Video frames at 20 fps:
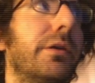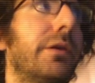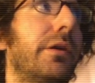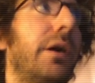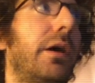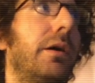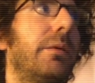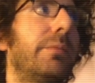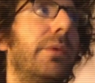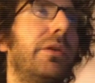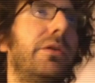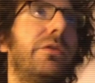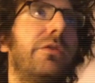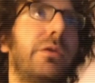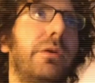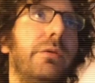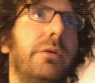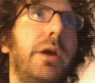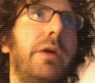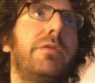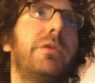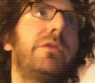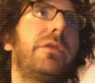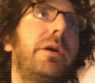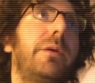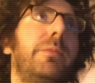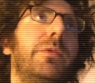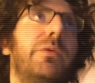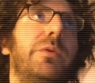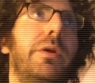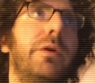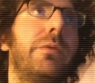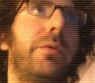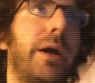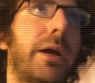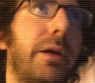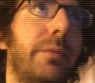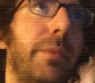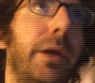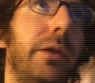And so every time Twitter
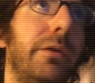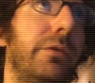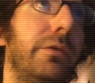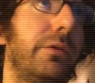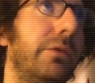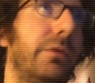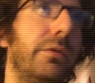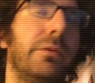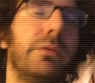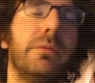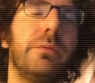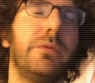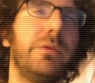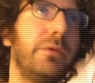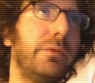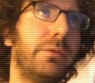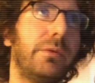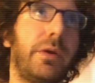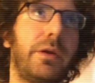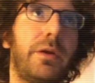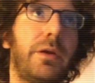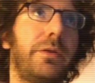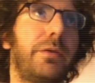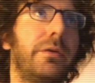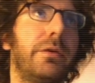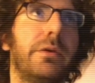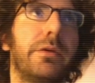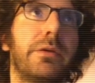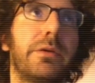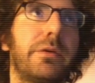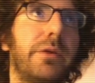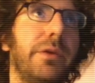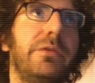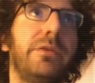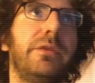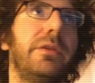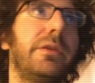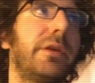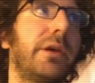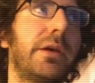recommends you do another
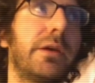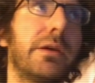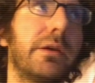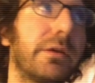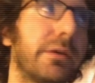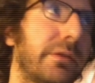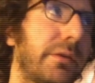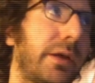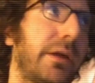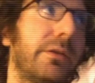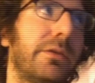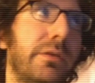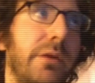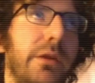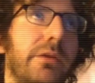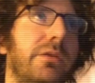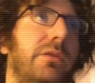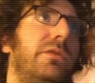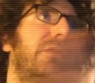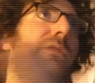crazy thing, that just